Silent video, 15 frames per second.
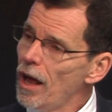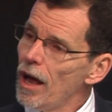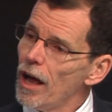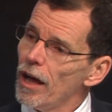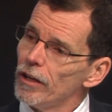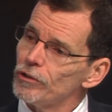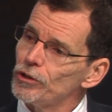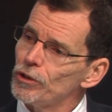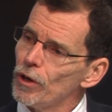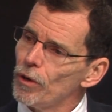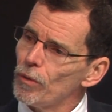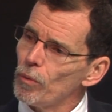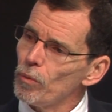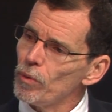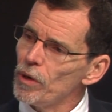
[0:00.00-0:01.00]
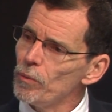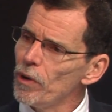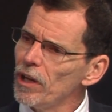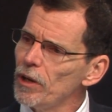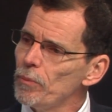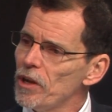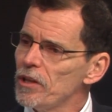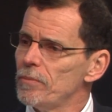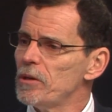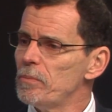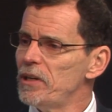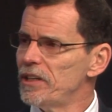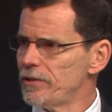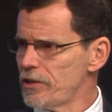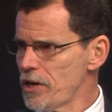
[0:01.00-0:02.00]
Uh, so we really want them to
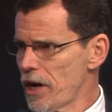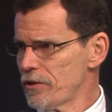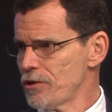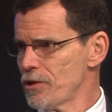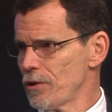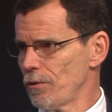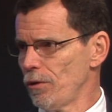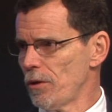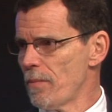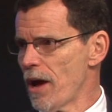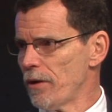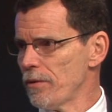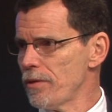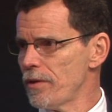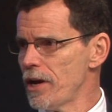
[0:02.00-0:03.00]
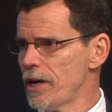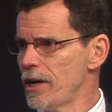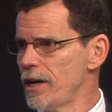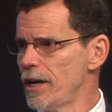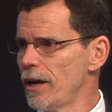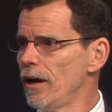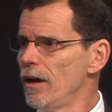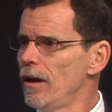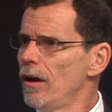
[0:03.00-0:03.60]
be intentional about thinking